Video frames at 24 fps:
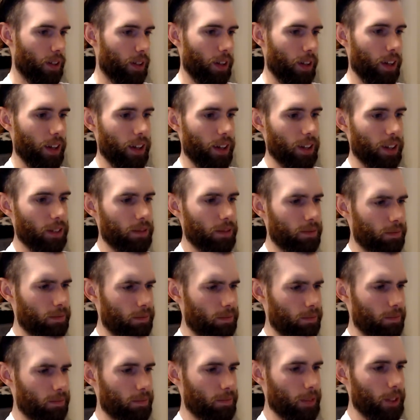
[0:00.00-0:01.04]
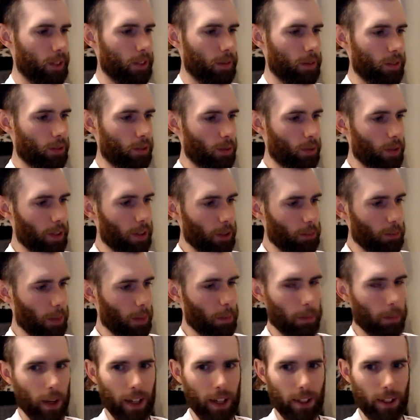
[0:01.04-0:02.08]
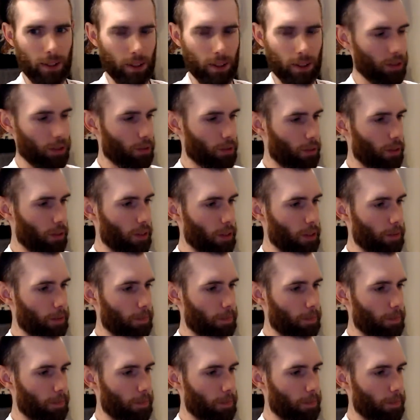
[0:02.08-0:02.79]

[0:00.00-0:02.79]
And I just realized my mic's all screwed up.